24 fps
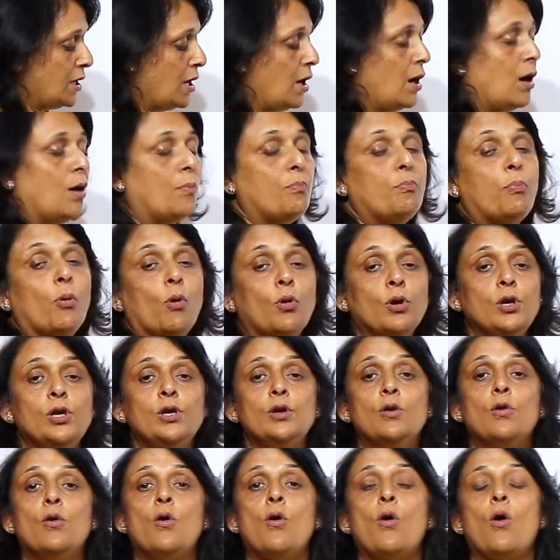uh,
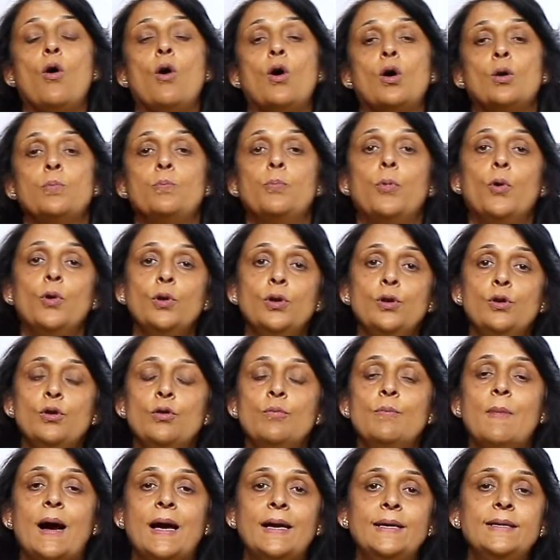polio or
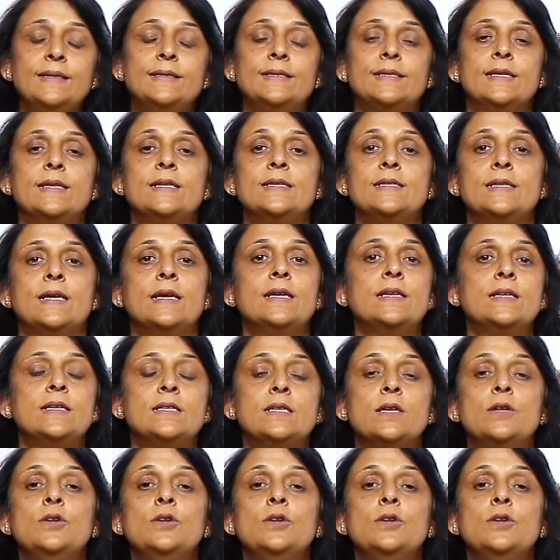poliomyelitis, it is a